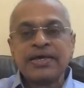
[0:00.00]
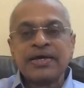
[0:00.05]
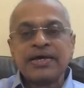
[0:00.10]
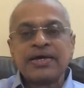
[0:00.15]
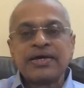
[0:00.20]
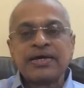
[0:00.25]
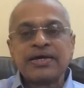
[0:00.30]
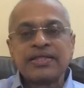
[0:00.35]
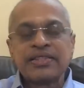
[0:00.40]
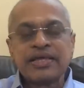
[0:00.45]

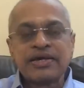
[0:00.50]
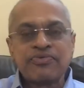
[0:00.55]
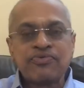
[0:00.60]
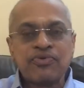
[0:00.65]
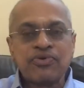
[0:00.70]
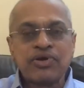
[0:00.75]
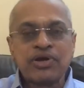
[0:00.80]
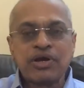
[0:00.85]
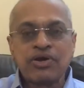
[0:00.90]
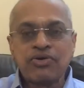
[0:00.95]
And
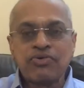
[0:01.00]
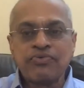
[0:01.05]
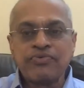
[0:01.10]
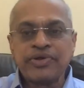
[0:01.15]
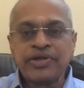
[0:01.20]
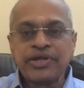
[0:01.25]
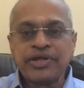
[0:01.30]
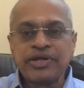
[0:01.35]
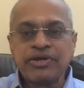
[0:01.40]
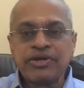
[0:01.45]
therefore, we
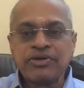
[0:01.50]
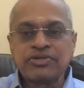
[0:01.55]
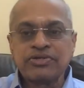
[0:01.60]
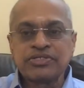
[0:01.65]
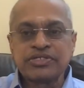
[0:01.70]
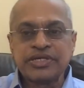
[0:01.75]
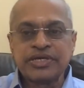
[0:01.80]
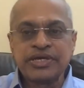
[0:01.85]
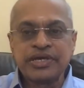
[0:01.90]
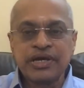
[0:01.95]
need to
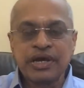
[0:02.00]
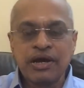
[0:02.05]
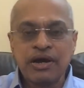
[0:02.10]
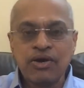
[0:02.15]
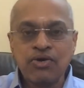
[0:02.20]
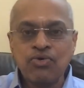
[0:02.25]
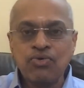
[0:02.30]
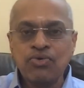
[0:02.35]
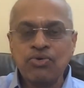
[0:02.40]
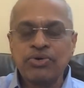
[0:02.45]
see
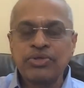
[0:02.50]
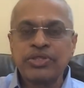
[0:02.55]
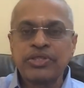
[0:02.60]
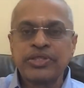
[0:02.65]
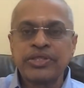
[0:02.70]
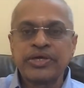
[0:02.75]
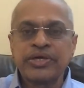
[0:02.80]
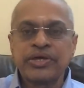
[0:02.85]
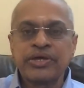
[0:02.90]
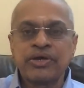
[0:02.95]
how
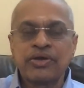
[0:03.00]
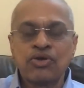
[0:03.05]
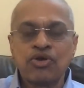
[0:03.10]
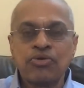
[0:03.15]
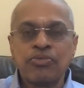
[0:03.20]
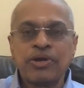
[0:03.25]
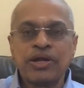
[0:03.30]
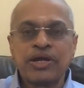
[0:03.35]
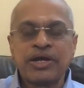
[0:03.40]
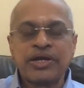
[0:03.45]
the
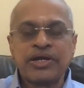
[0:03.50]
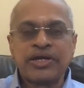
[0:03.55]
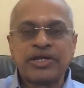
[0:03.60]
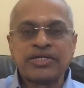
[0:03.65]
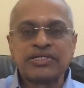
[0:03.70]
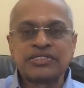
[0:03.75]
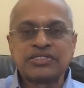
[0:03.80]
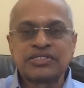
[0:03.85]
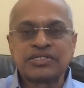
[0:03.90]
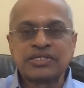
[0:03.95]
global
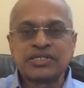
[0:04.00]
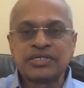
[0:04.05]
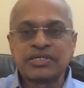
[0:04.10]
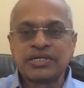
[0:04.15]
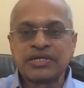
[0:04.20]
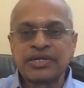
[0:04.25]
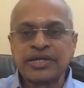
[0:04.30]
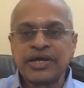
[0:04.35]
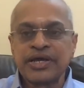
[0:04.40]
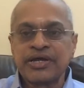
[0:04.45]
countries
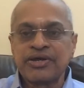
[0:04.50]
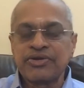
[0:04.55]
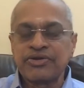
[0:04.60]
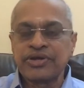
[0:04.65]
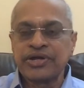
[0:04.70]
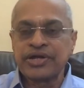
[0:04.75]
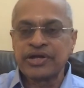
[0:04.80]
react to it,